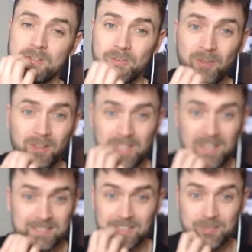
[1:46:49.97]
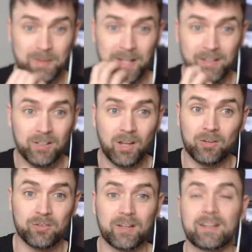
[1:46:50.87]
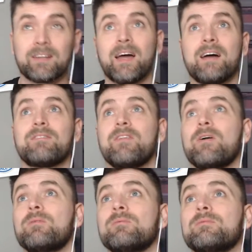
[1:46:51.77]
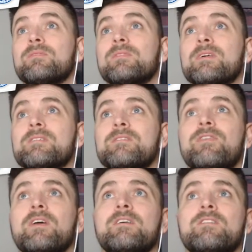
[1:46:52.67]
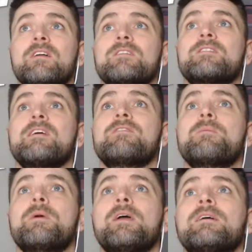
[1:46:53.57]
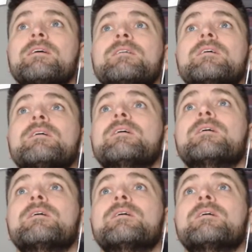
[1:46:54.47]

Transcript: Still not tested Schmeichel all second half, though. That's the thing, he's not the save to make.